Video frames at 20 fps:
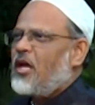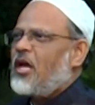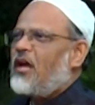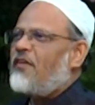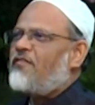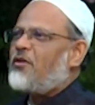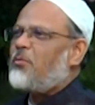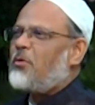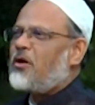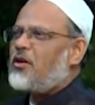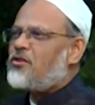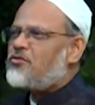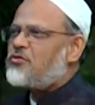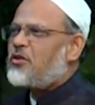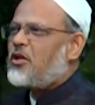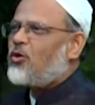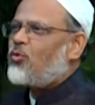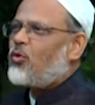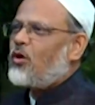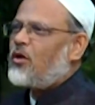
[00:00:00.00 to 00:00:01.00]
Everybody is
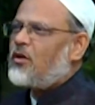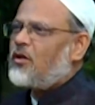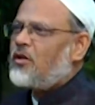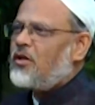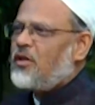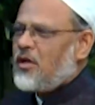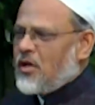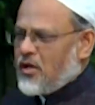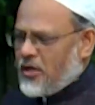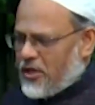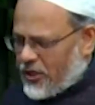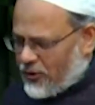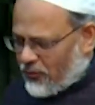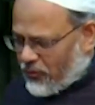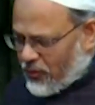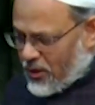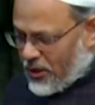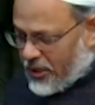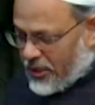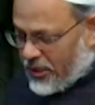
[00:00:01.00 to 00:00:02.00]
equal.
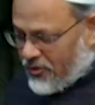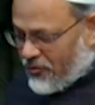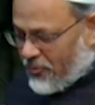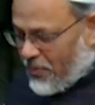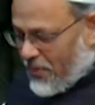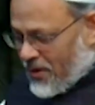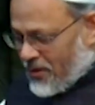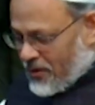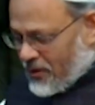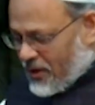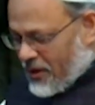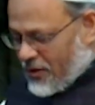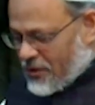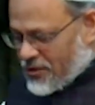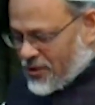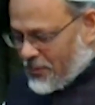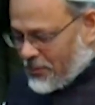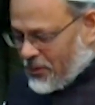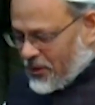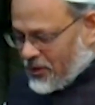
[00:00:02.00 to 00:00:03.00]
Equality of mankind
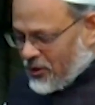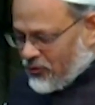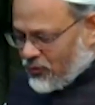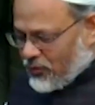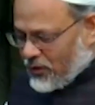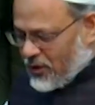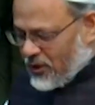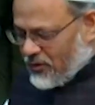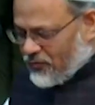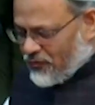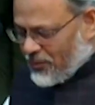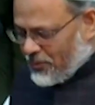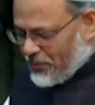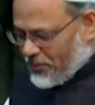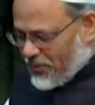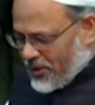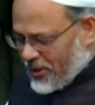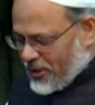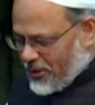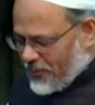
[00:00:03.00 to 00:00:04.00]
is something that we learn from
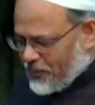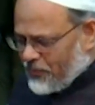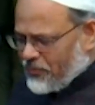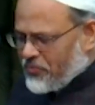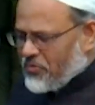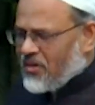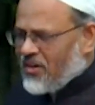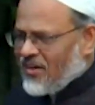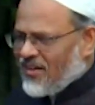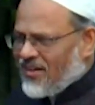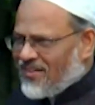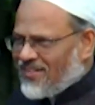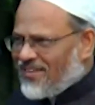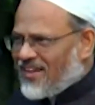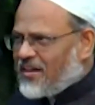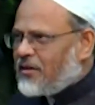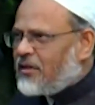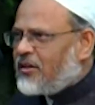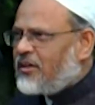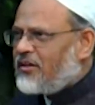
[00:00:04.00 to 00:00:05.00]
prayer.
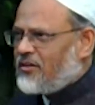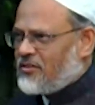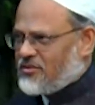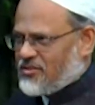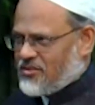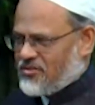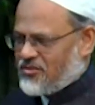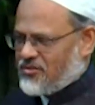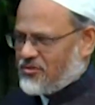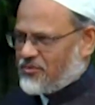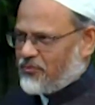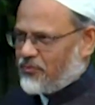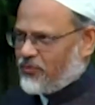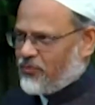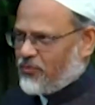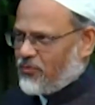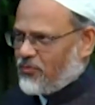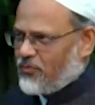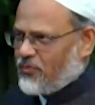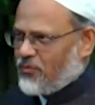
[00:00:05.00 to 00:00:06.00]
Cleanliness.
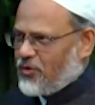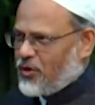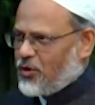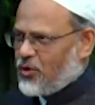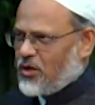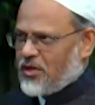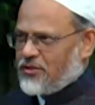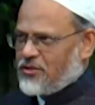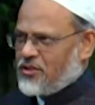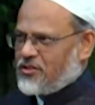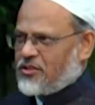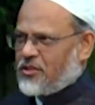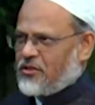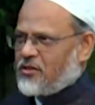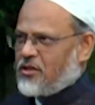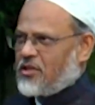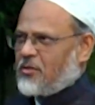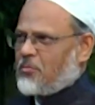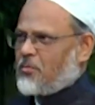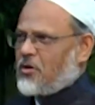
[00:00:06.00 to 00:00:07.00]
We can't just
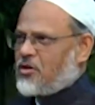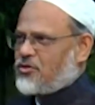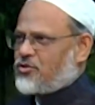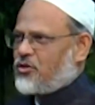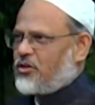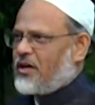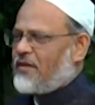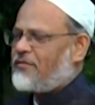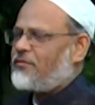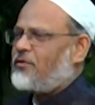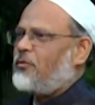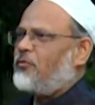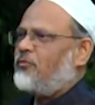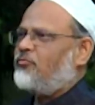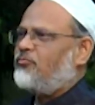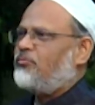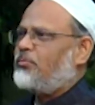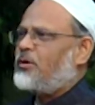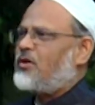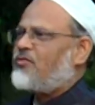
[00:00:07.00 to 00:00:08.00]
enter the mosque, we have to
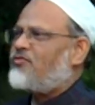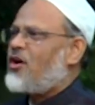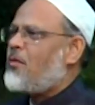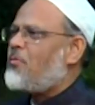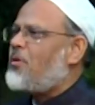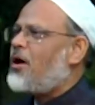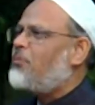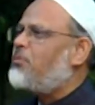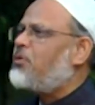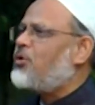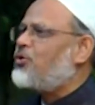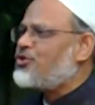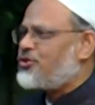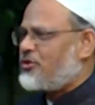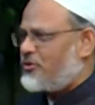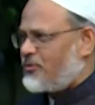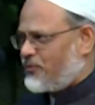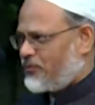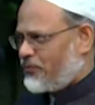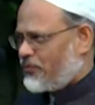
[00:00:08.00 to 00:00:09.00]
perform
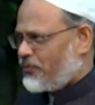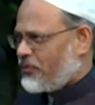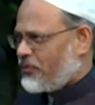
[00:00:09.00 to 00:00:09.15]
ablution.